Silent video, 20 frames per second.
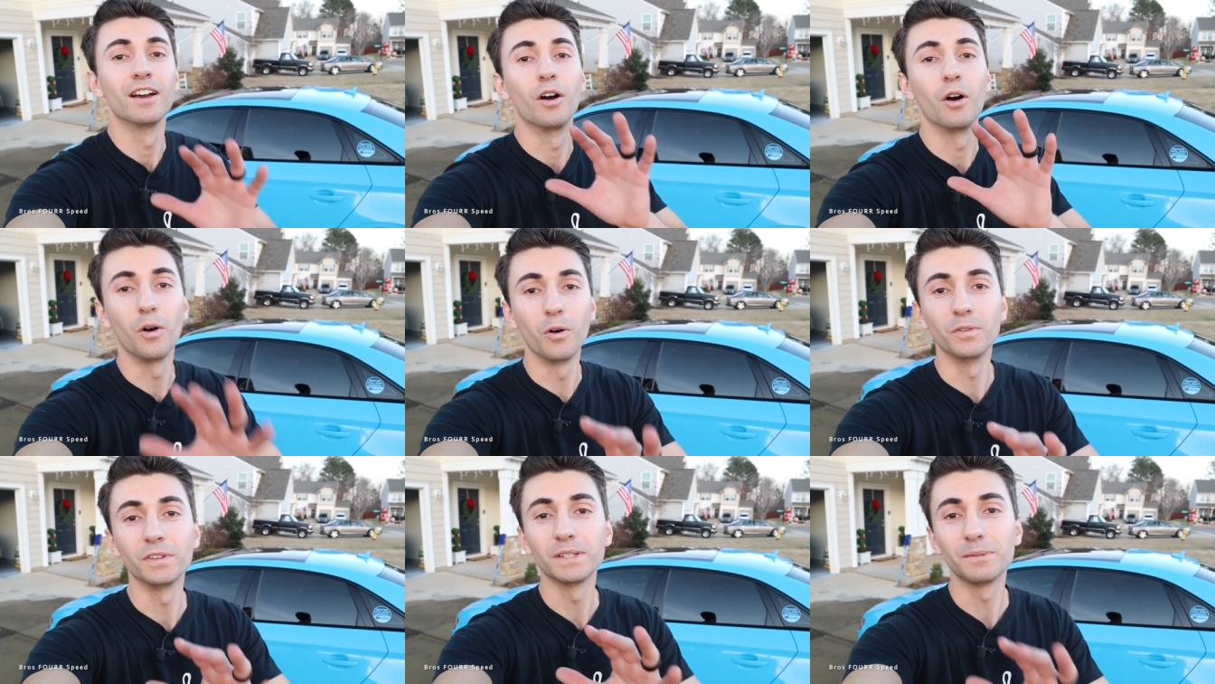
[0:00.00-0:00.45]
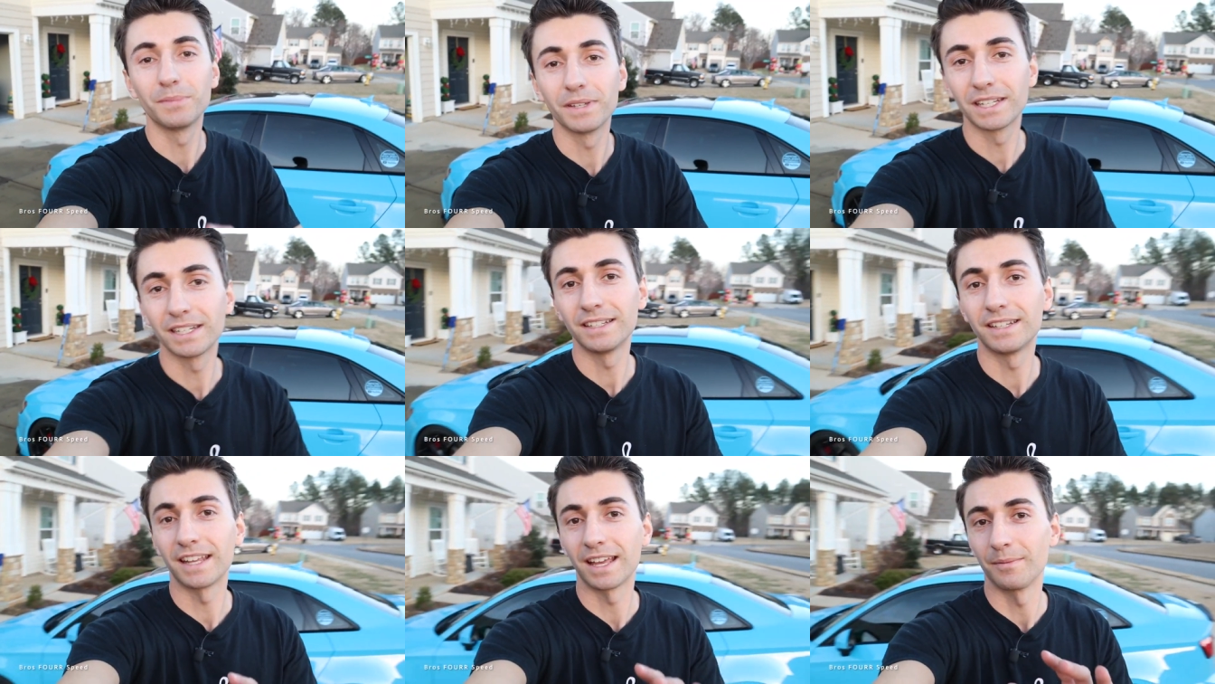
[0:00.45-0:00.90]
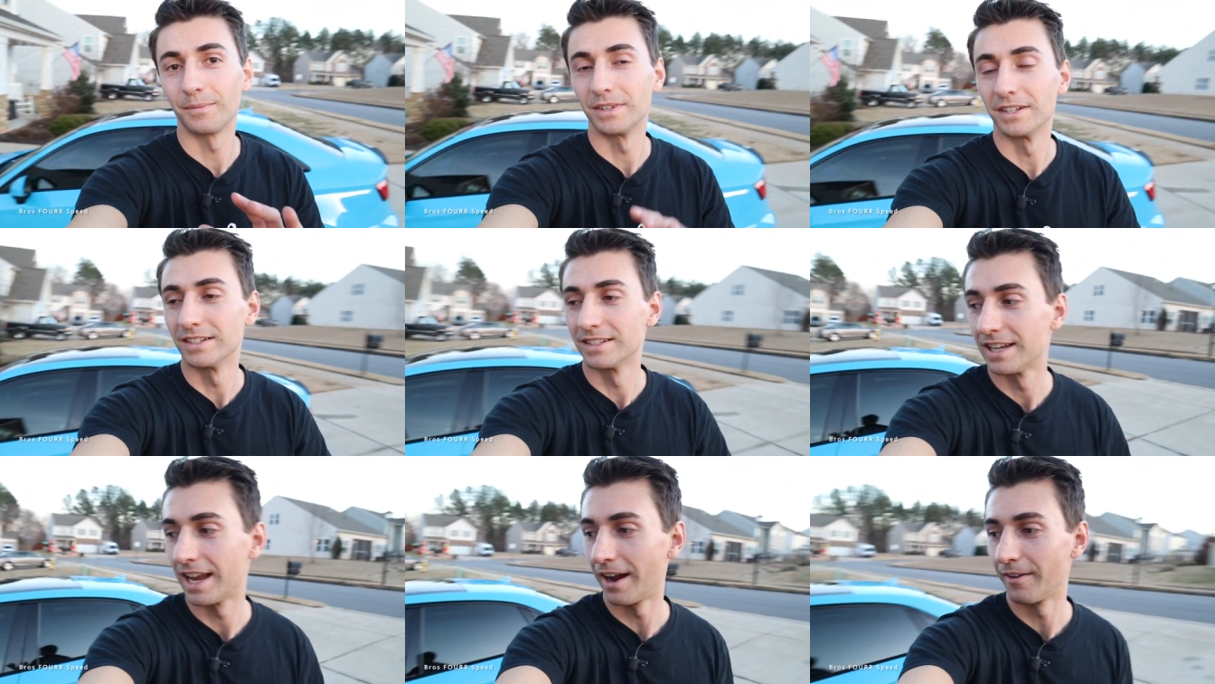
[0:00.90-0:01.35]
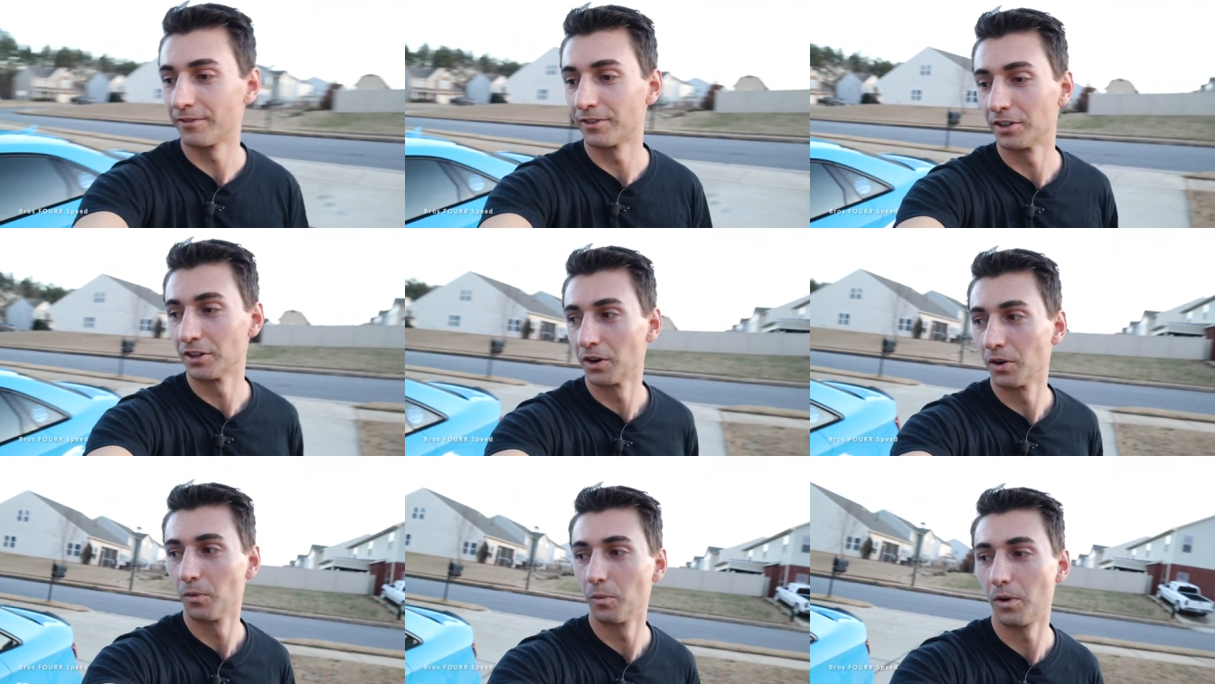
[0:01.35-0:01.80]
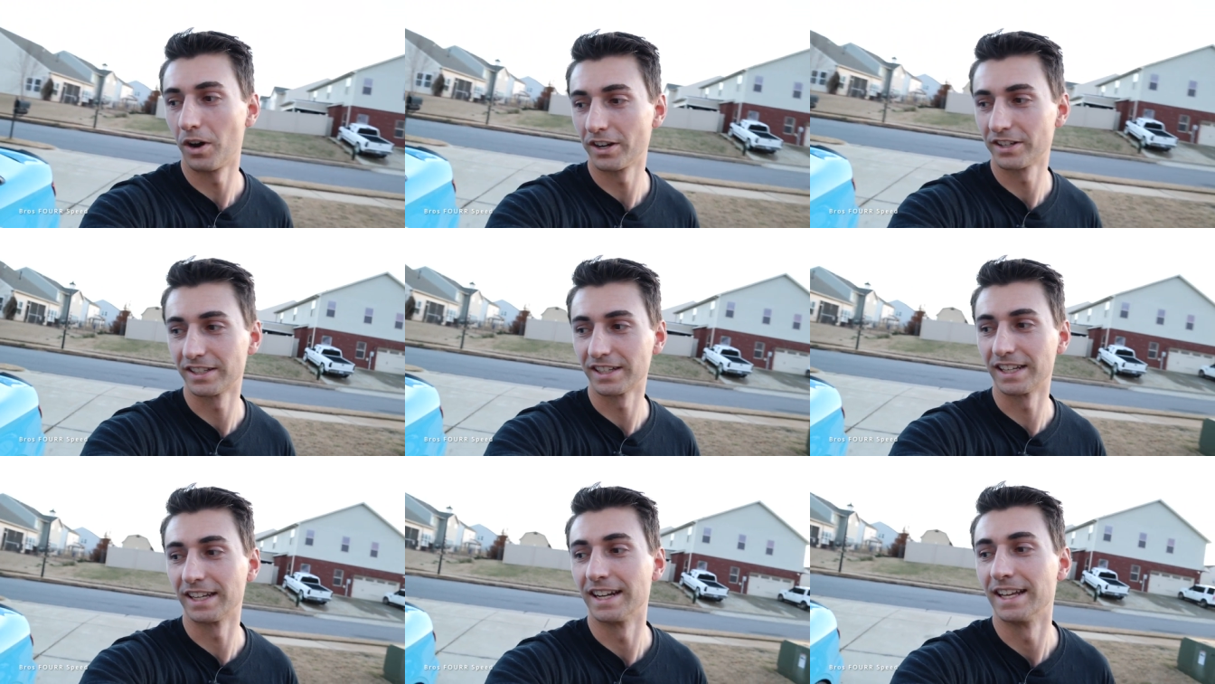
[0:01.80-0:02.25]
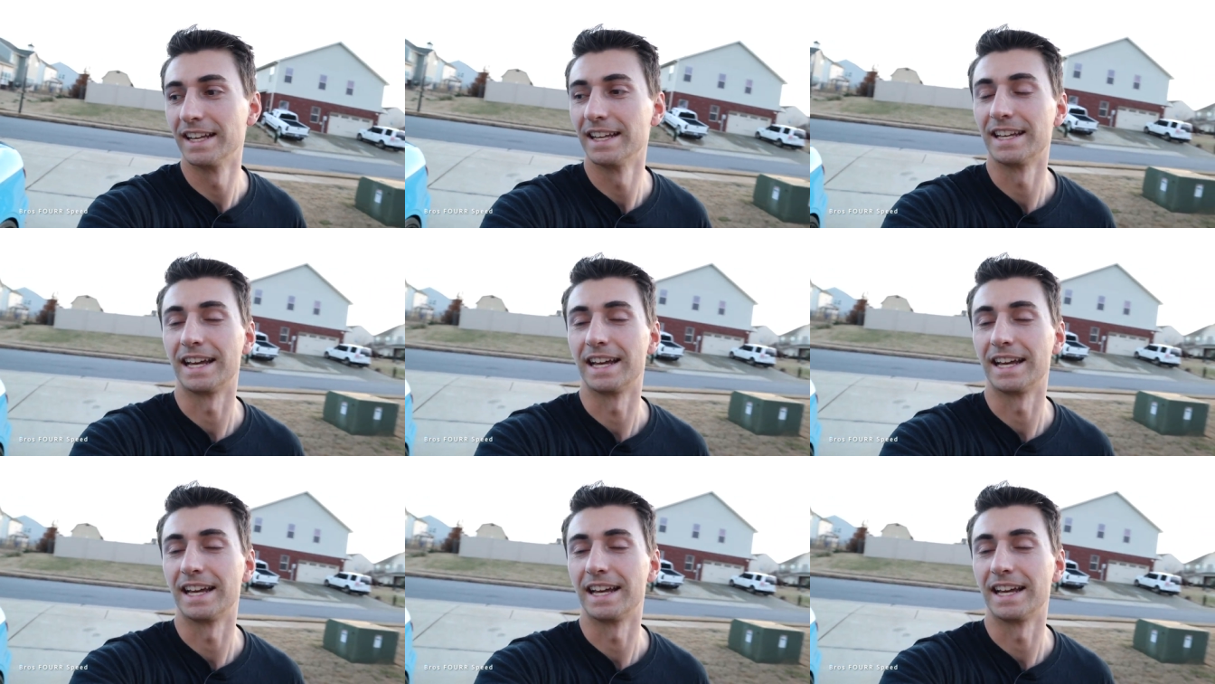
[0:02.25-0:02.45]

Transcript: Only bit of damage after washing it.